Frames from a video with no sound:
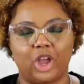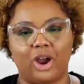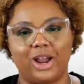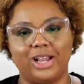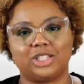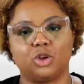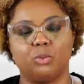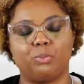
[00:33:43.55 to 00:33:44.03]

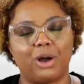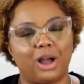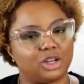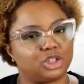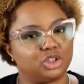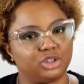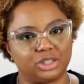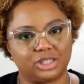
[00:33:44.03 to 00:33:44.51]
All right. So
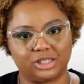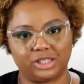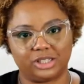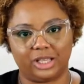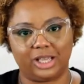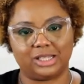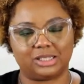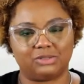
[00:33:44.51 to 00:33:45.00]
posture
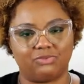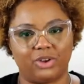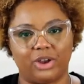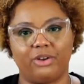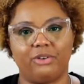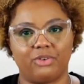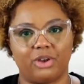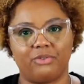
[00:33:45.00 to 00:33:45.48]
is
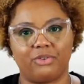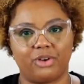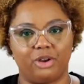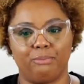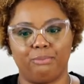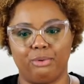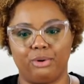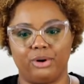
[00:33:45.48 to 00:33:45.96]
very, very,
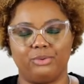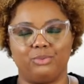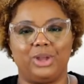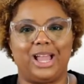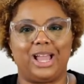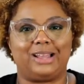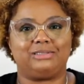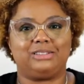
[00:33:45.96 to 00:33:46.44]
very important.
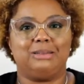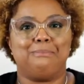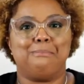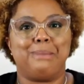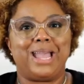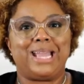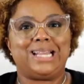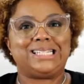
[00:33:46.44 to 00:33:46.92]
We have to
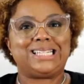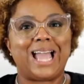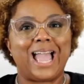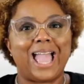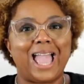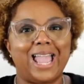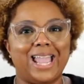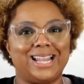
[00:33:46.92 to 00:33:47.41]

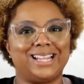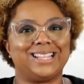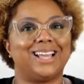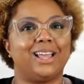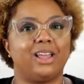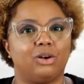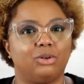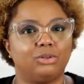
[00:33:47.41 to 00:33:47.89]
maintain
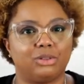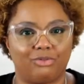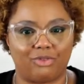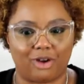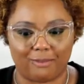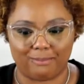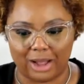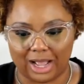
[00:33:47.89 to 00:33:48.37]
the health
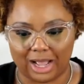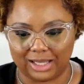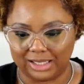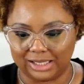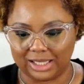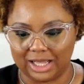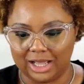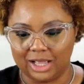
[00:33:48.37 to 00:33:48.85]
of our
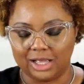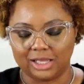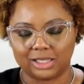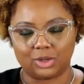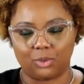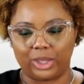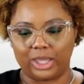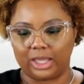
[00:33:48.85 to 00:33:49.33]
bodies
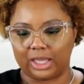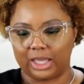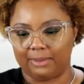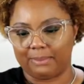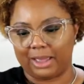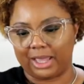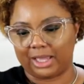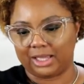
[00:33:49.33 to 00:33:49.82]
so we can
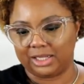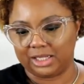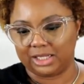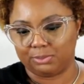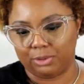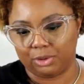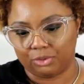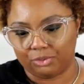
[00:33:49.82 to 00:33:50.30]
keep making
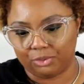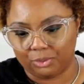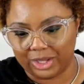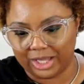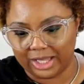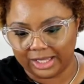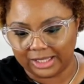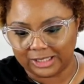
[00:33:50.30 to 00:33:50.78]
these beautiful
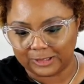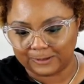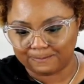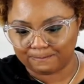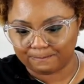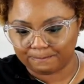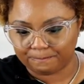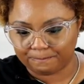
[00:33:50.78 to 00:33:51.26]

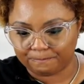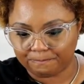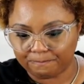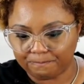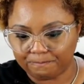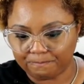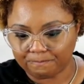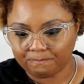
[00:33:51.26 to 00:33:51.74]
wigs.
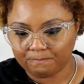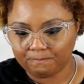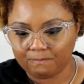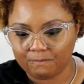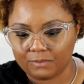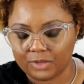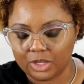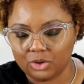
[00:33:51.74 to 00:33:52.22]

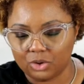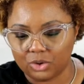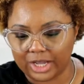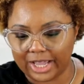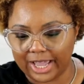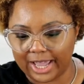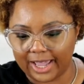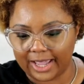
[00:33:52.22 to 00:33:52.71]

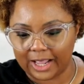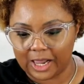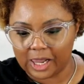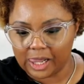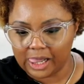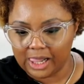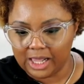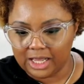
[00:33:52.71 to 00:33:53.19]
Okay.